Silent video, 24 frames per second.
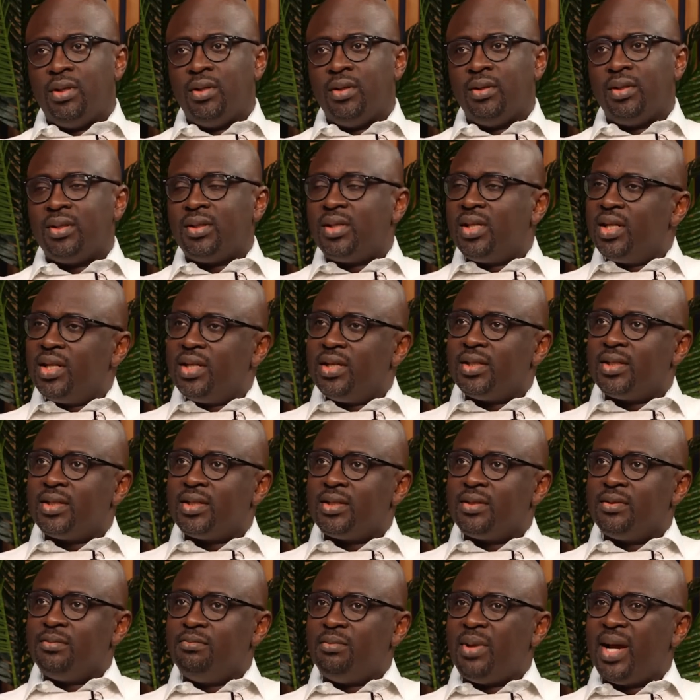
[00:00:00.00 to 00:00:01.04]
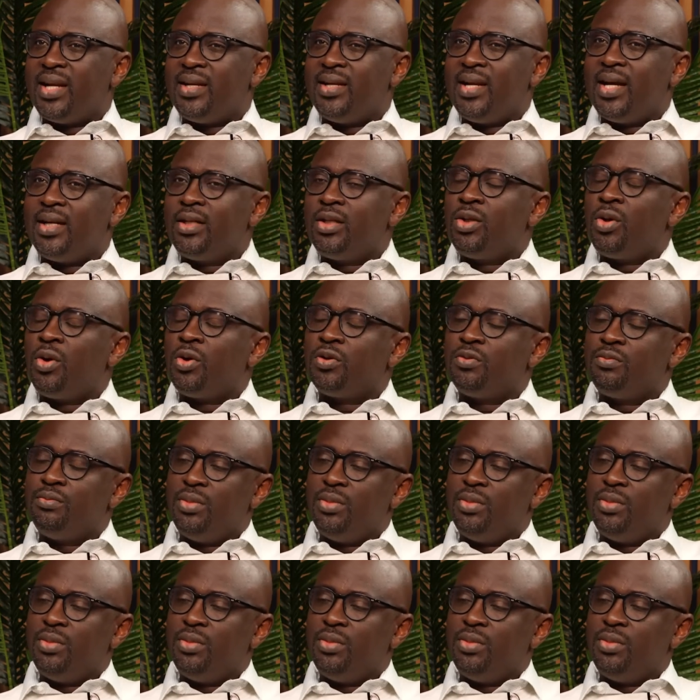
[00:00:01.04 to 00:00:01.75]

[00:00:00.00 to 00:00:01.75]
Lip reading: The thing is, my dad taught